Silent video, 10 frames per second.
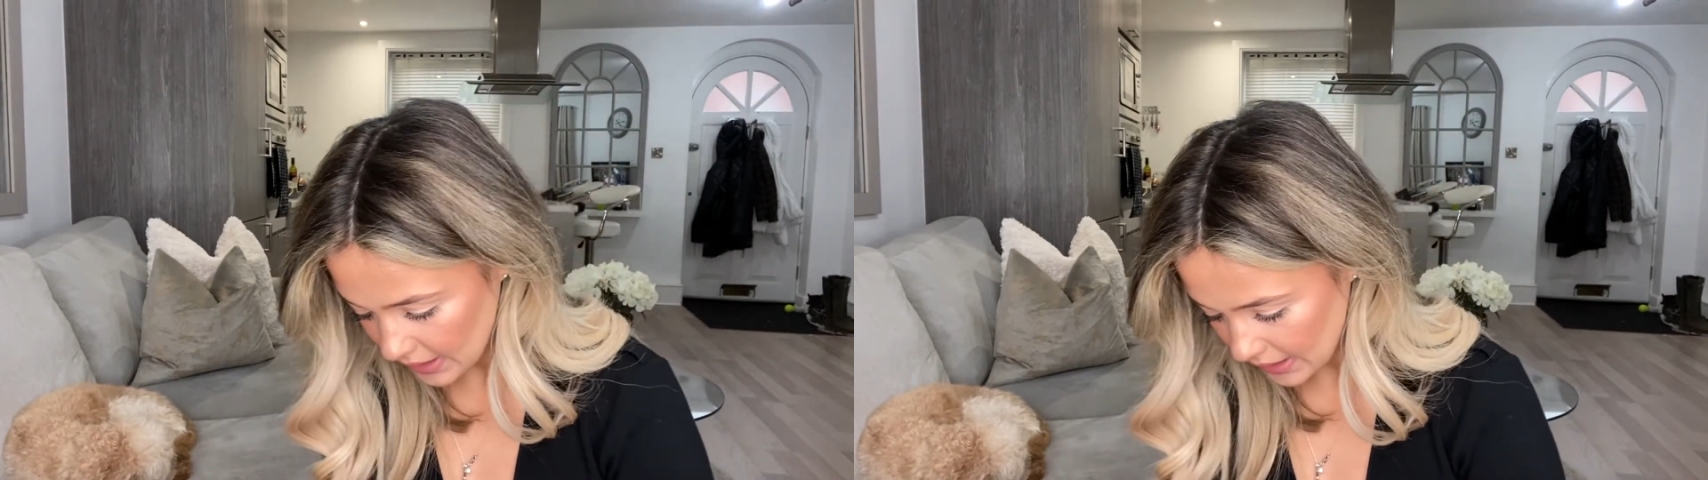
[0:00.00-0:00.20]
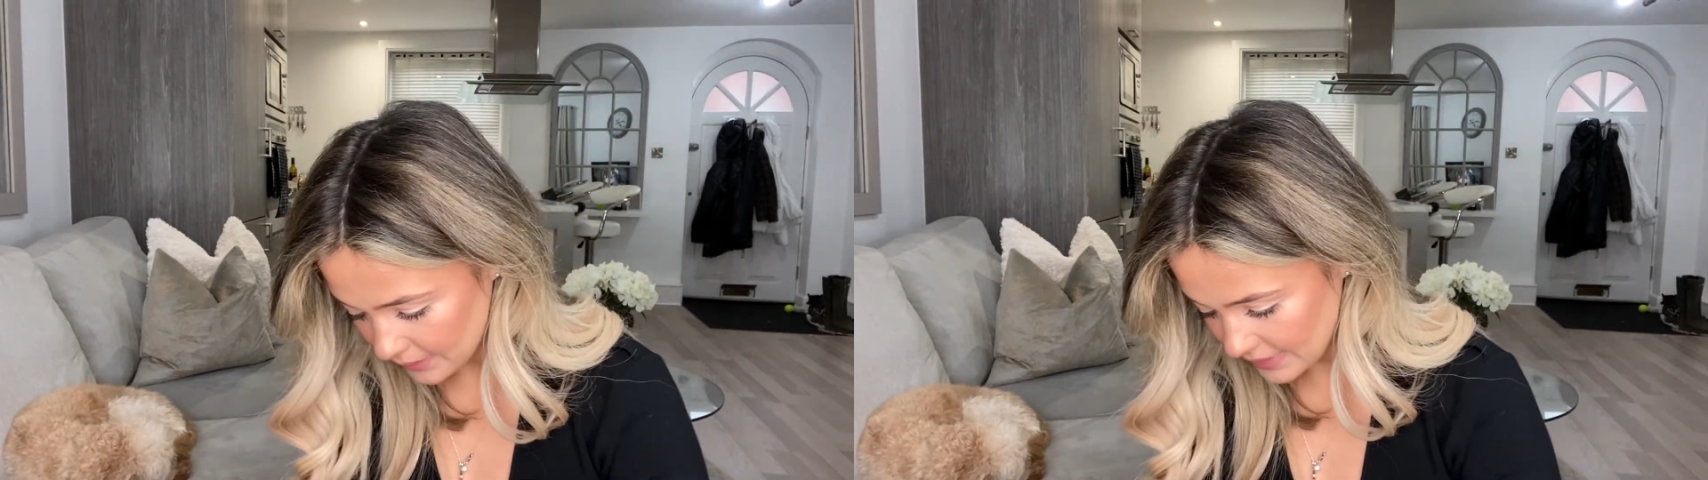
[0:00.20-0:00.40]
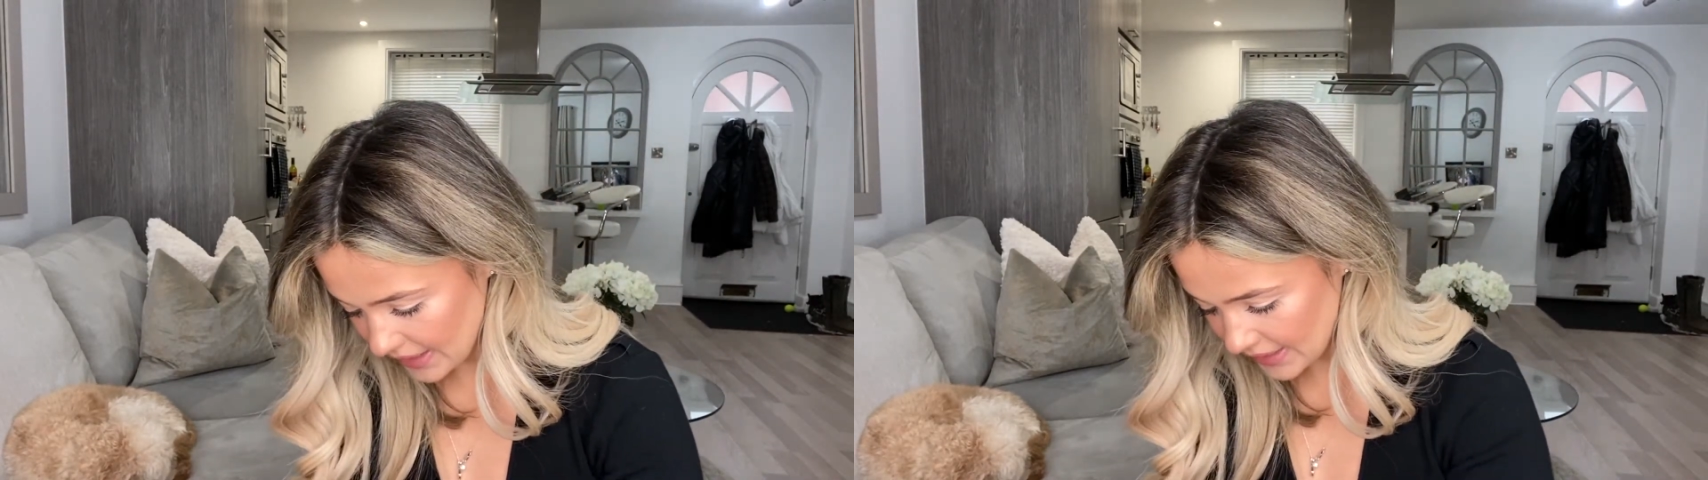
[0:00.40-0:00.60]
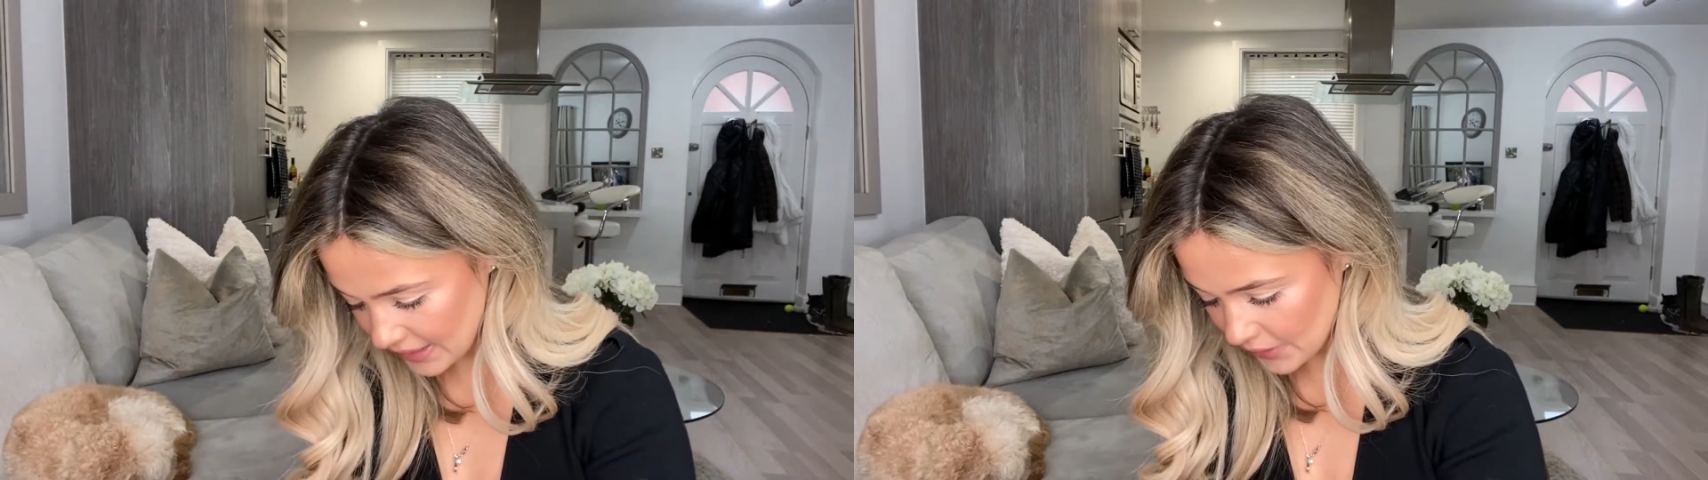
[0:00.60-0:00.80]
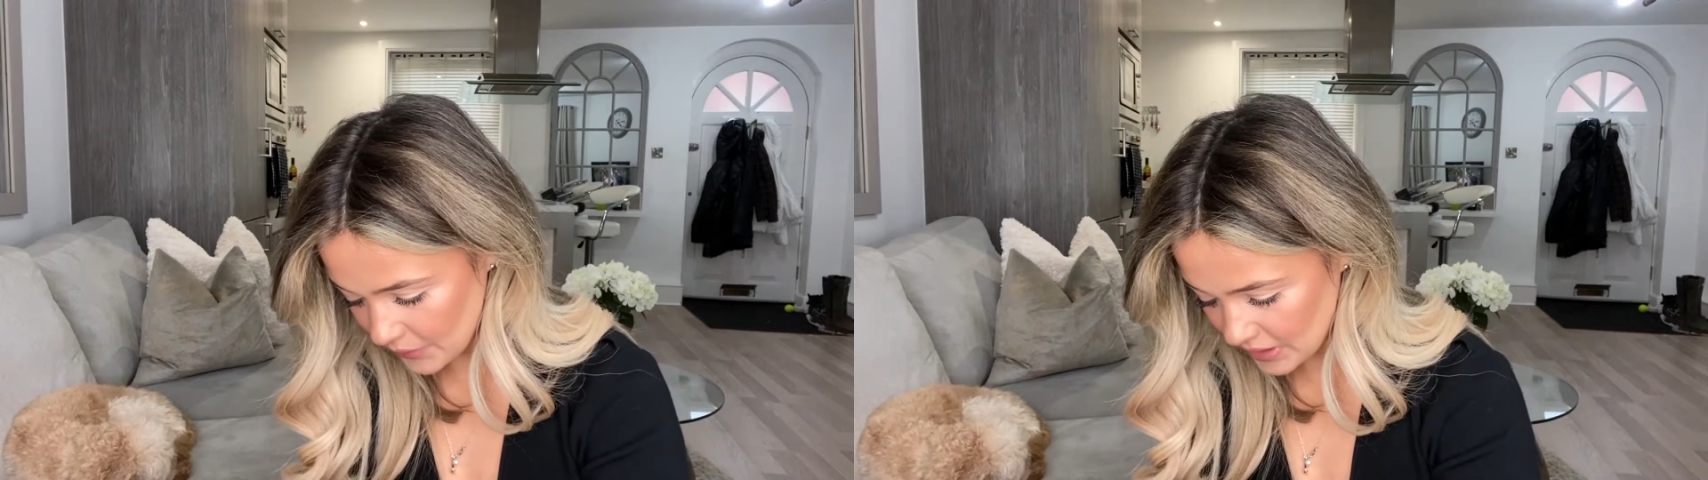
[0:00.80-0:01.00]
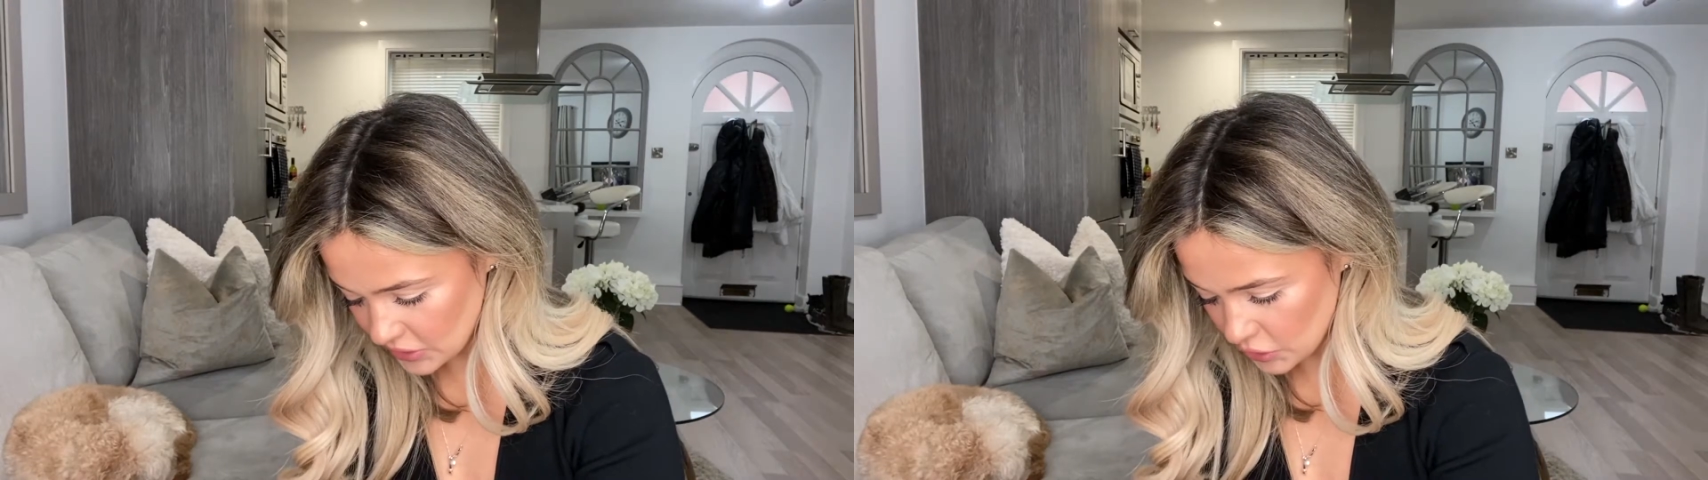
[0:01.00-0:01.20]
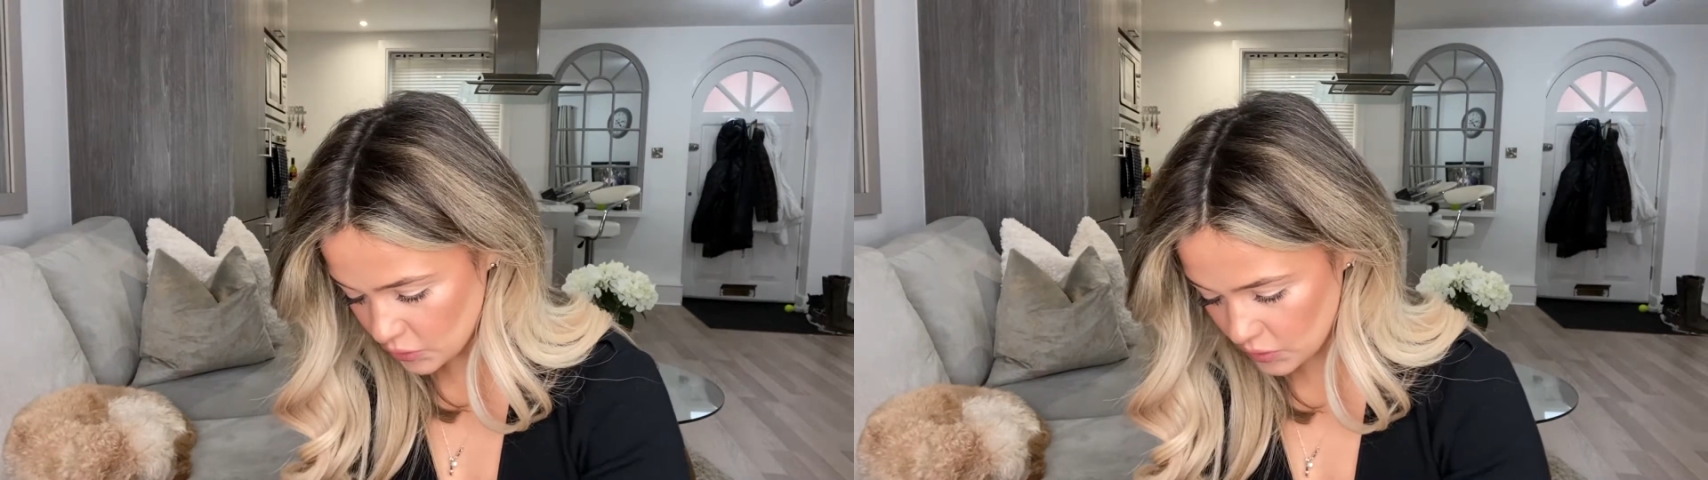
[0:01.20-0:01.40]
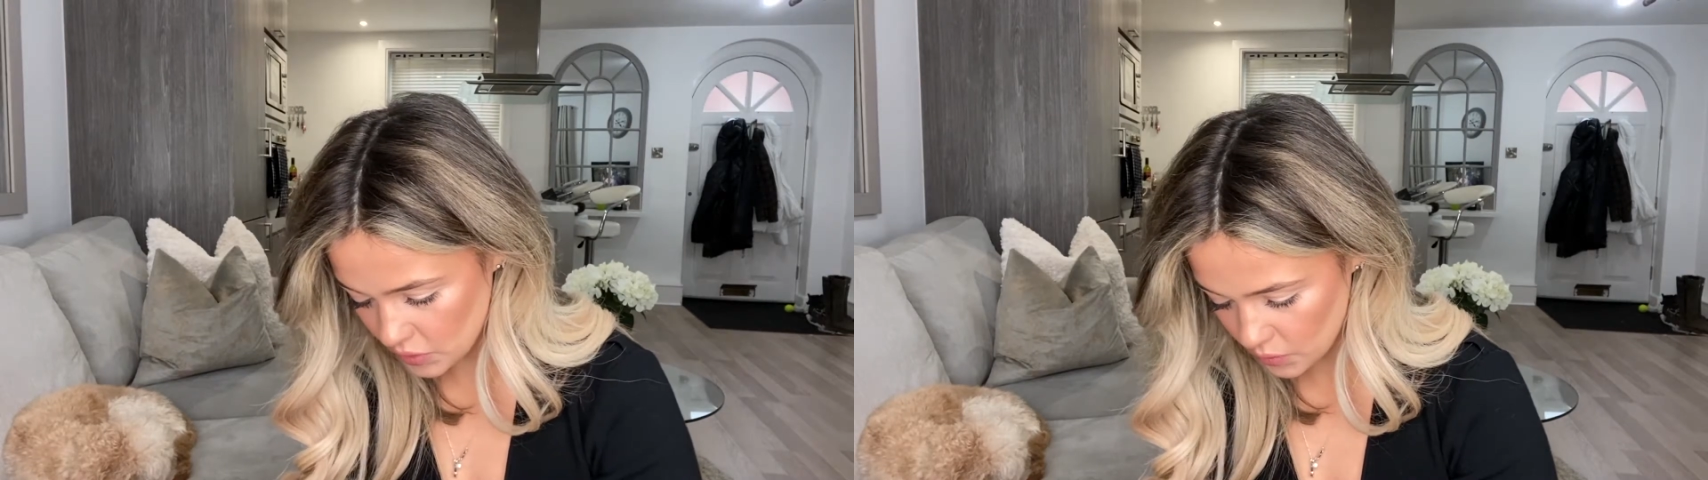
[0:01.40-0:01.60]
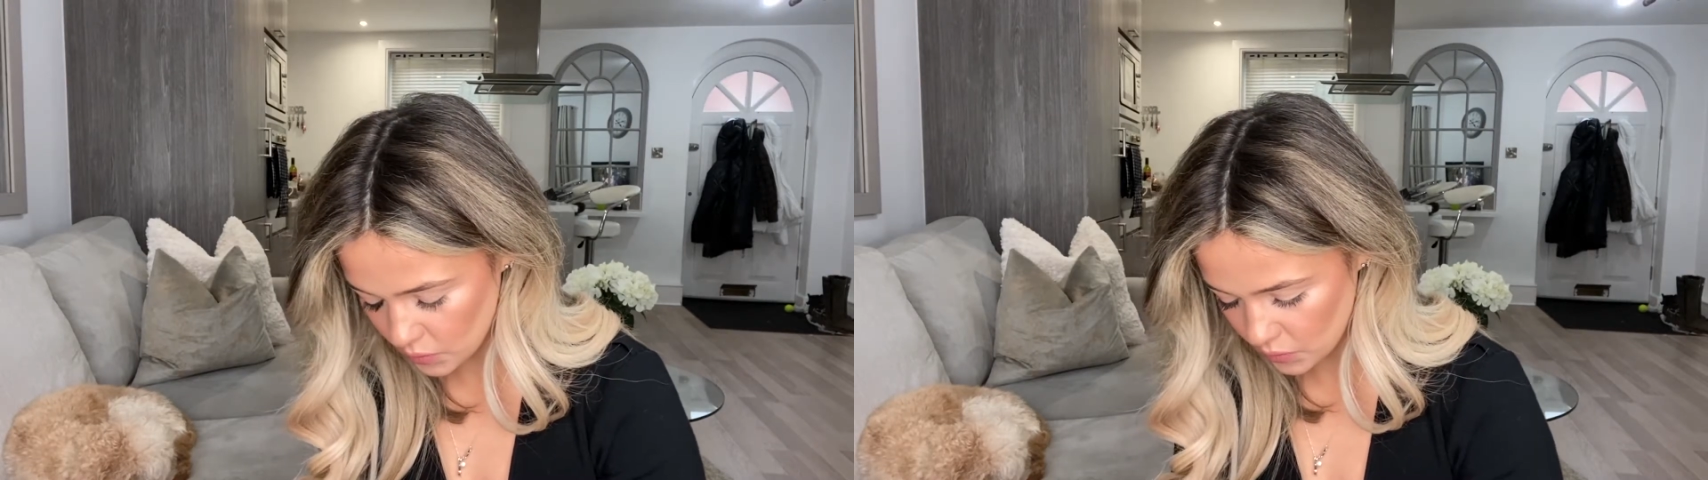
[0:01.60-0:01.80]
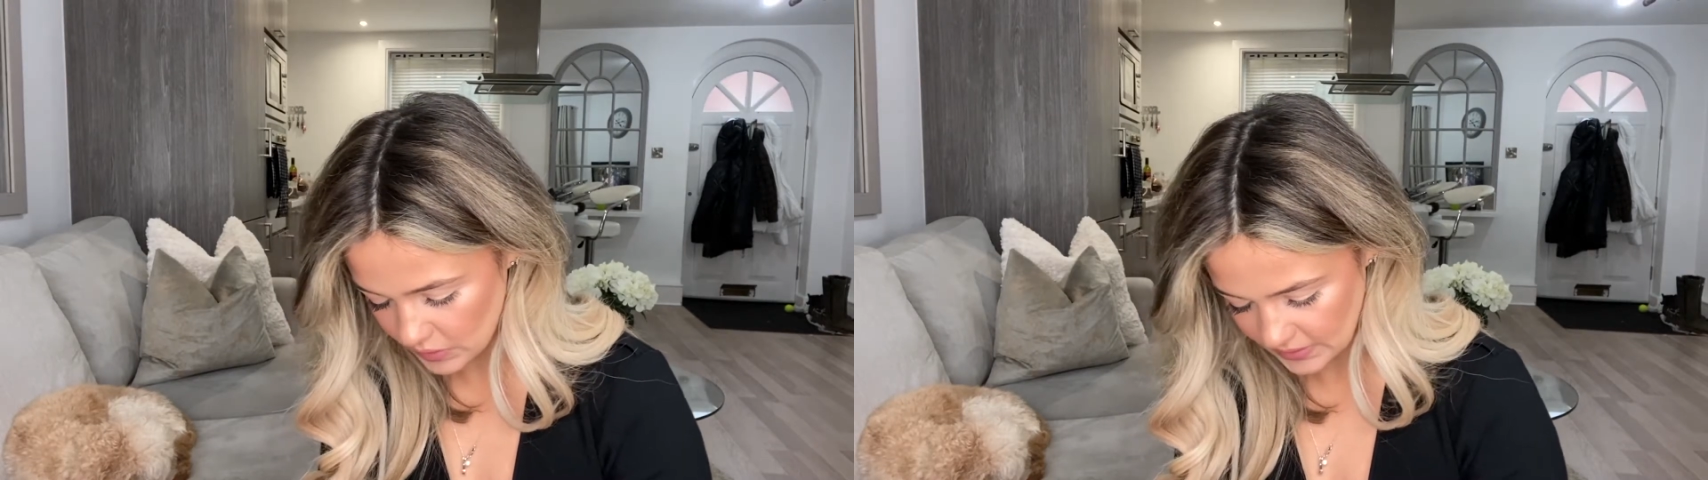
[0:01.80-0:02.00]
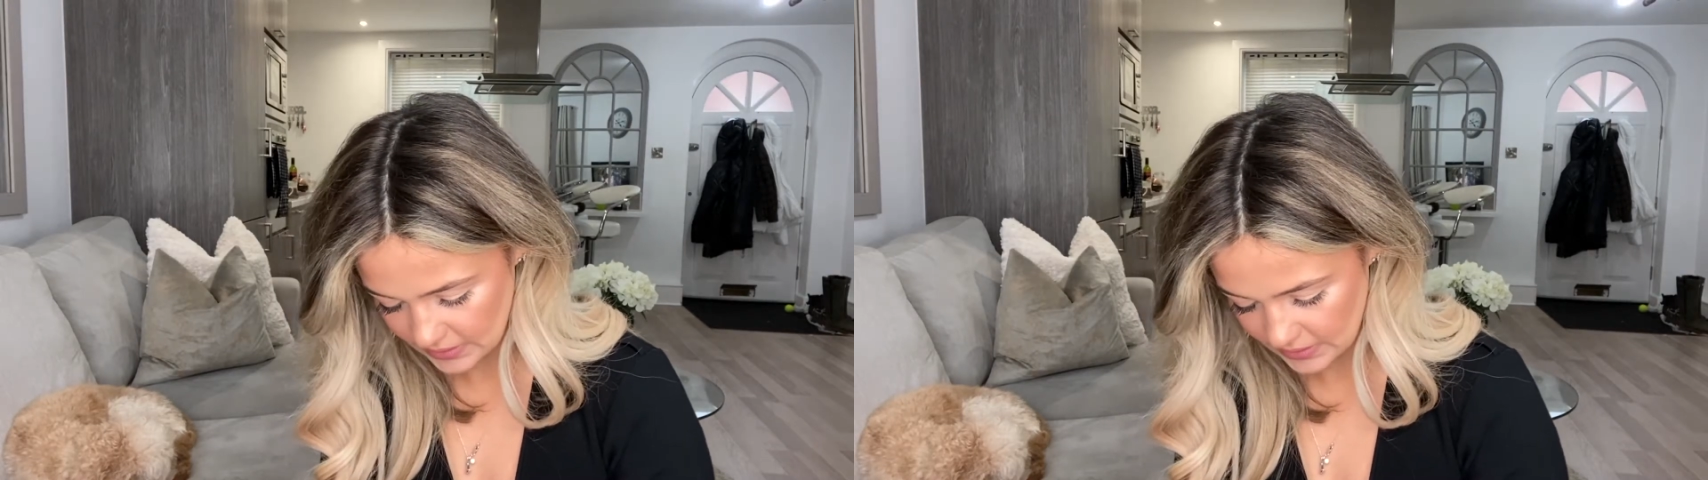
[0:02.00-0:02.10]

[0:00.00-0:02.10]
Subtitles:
And then going to use